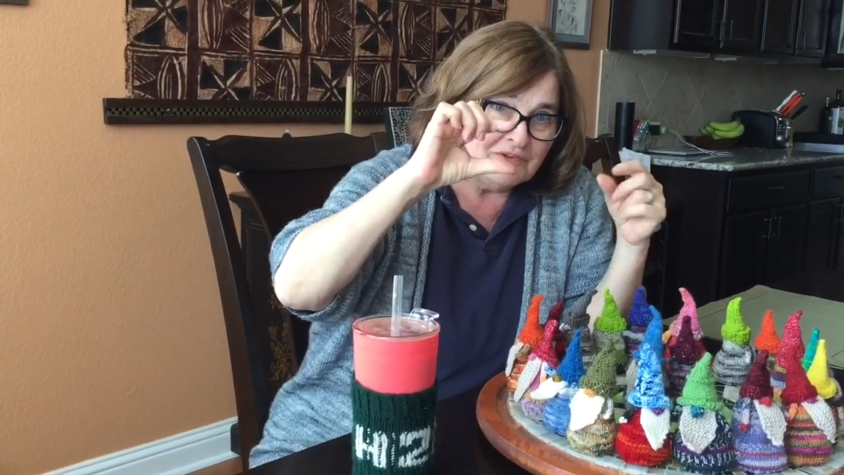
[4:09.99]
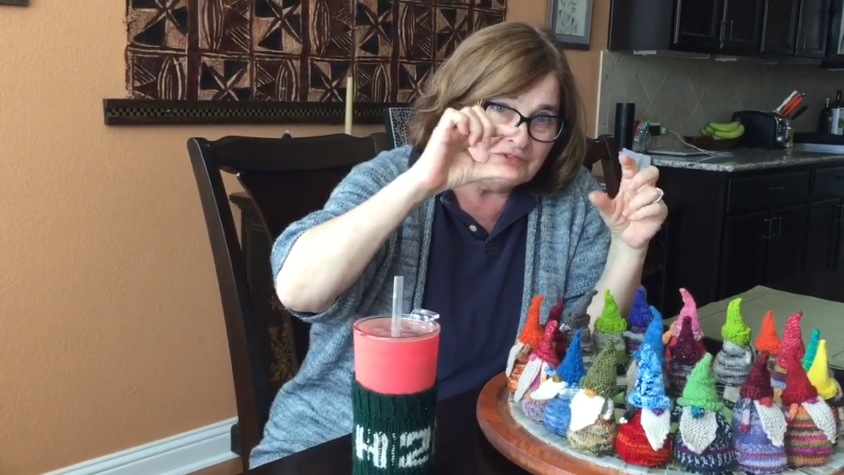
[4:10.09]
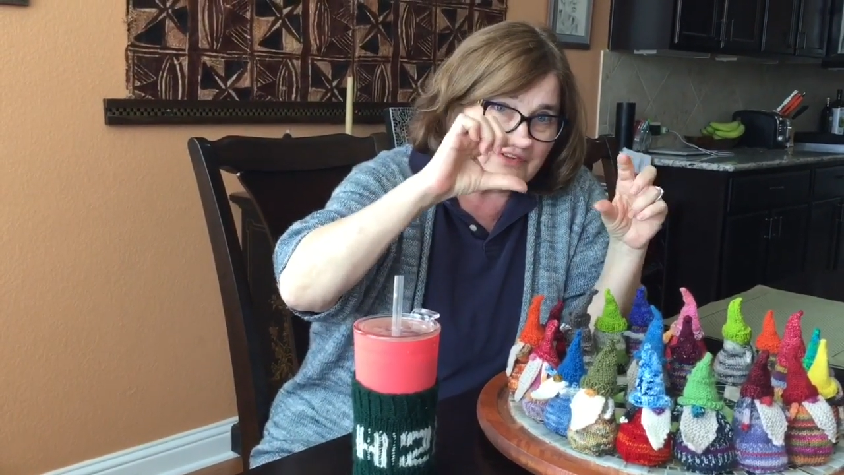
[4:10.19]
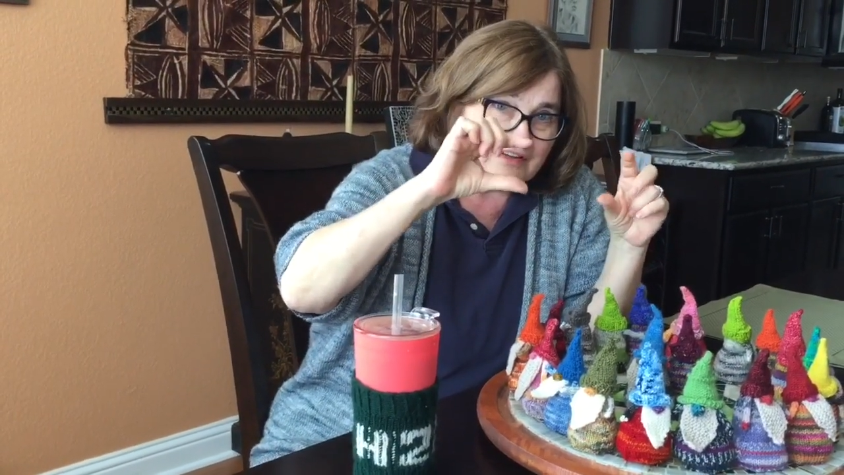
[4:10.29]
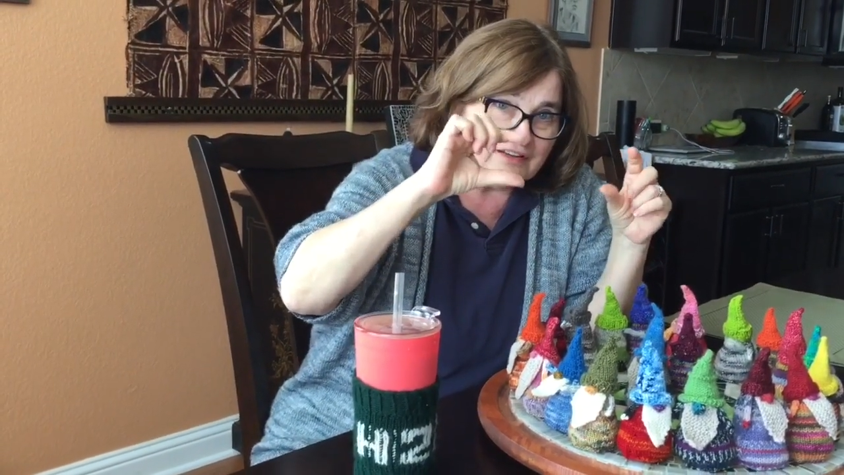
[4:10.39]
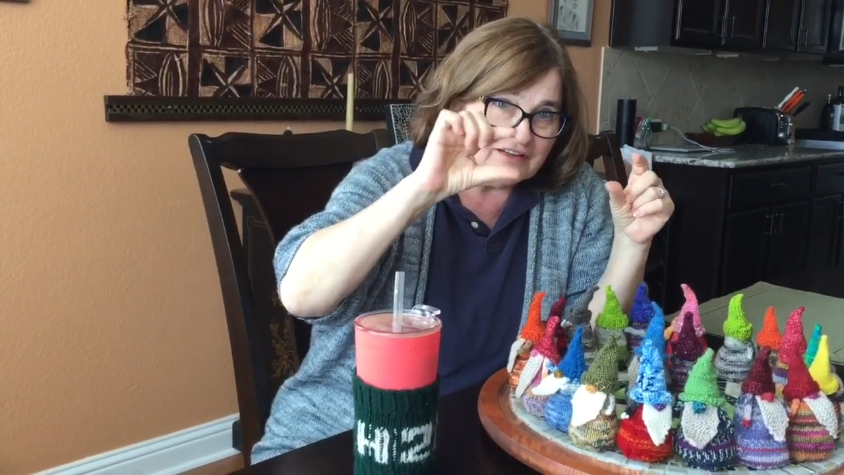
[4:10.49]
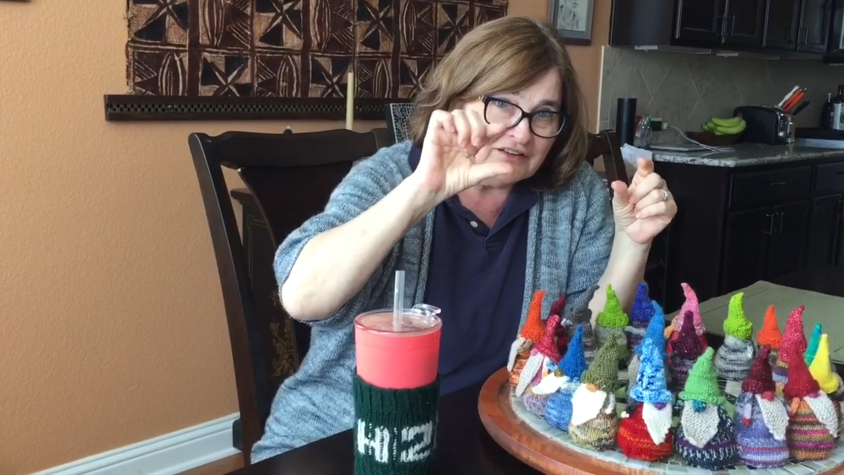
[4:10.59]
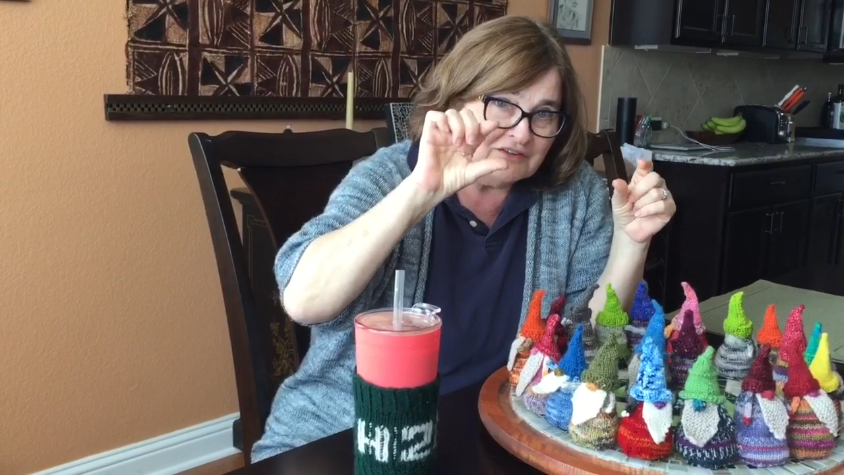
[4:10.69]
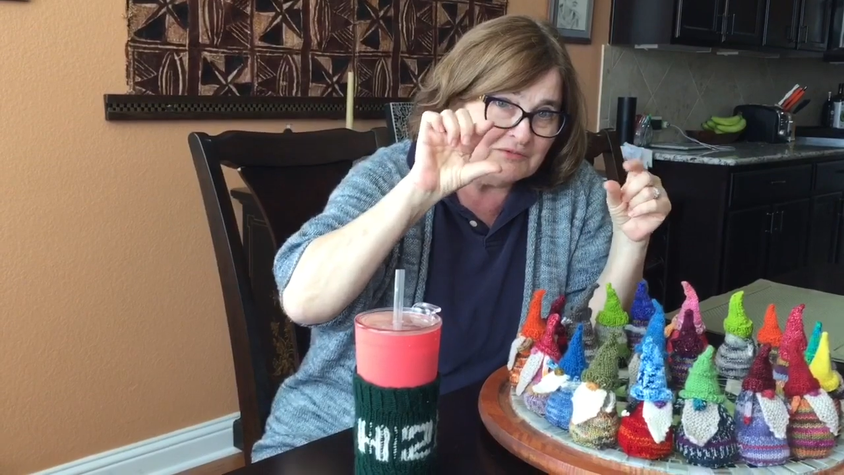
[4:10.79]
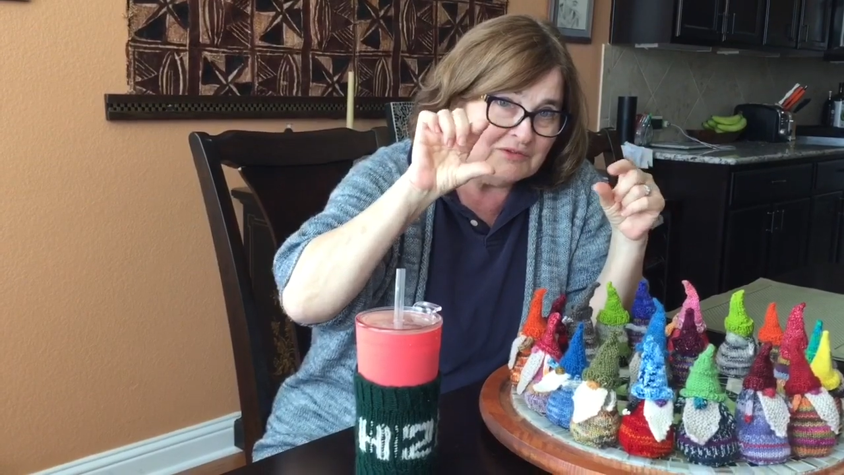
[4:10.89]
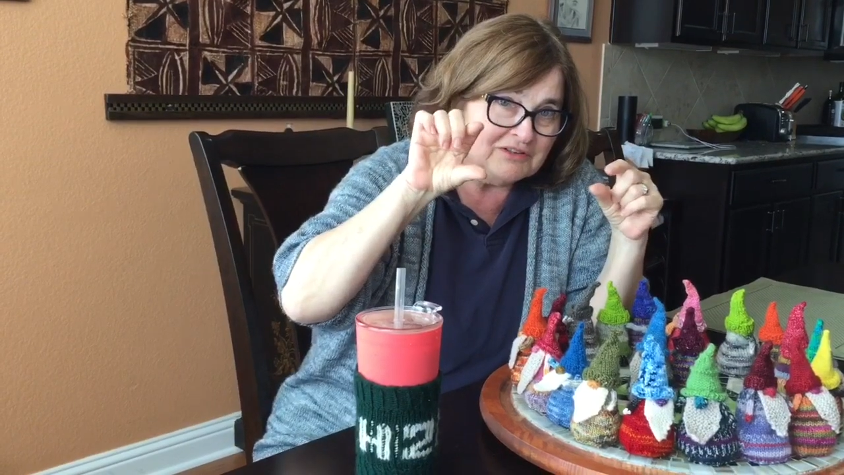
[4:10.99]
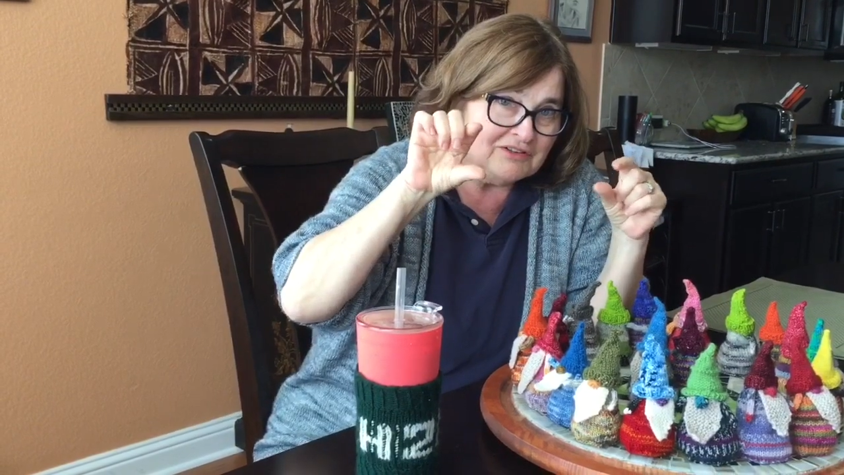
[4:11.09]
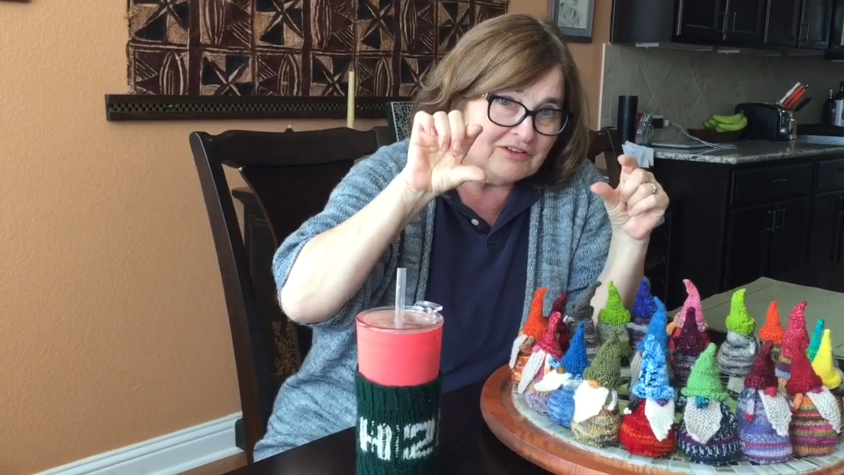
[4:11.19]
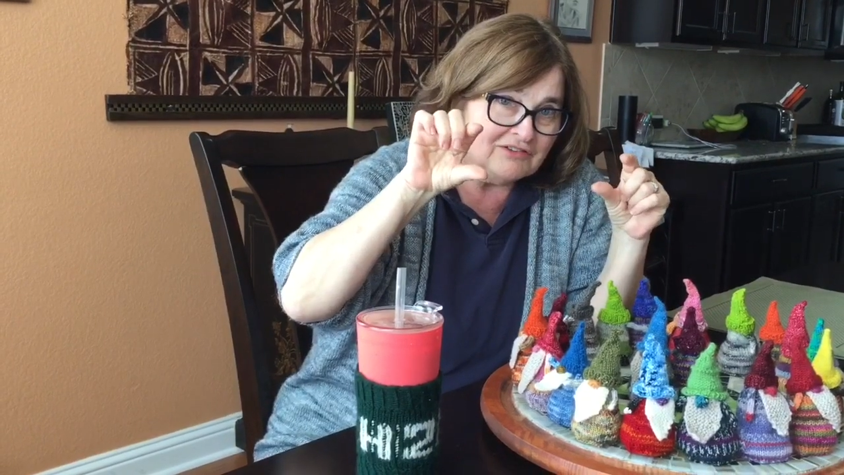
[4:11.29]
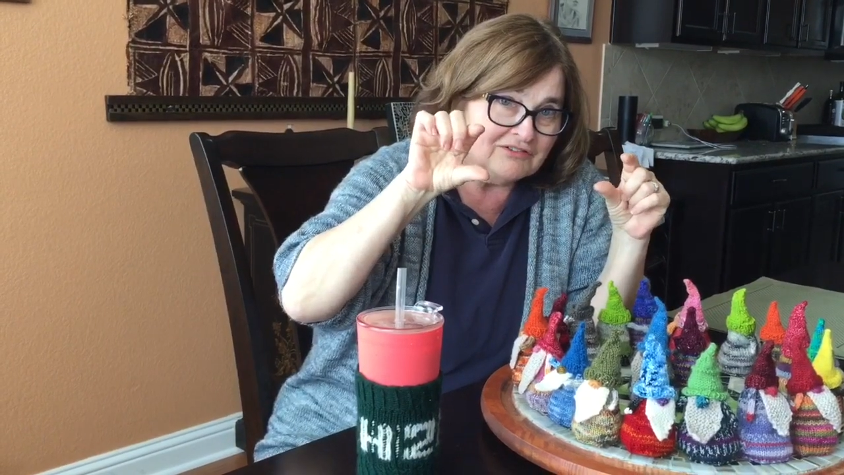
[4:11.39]
mosaic in the
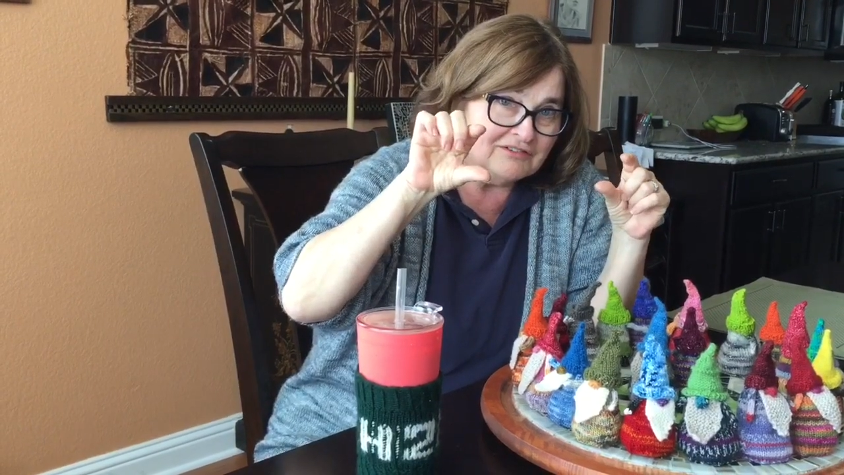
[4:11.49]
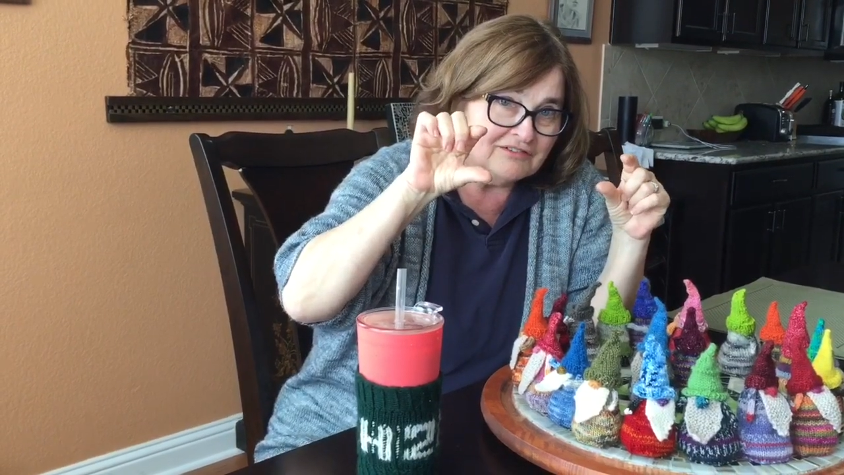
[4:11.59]
window.